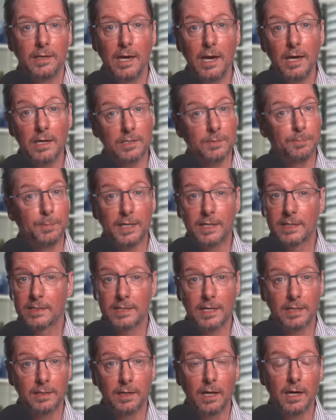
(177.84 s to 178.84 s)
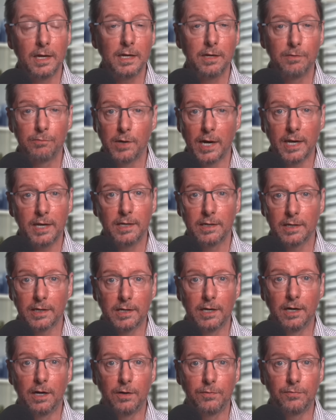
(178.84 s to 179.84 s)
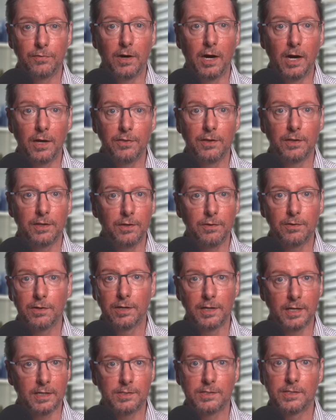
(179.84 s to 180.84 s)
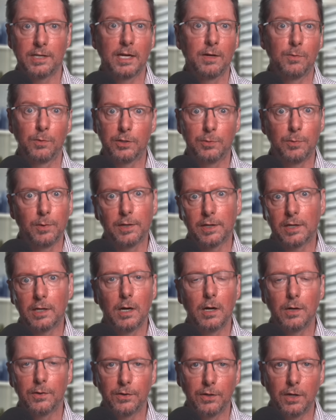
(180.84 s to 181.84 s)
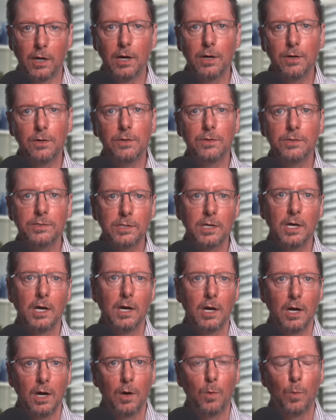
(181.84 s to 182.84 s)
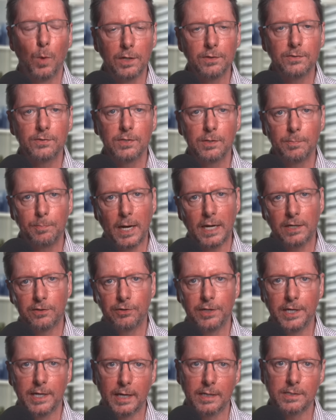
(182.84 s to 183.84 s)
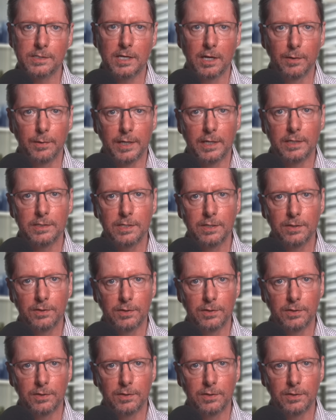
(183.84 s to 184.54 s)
Yes, because unlike a regular car fire that you can extinguish with a garden hose, once the battery gets going into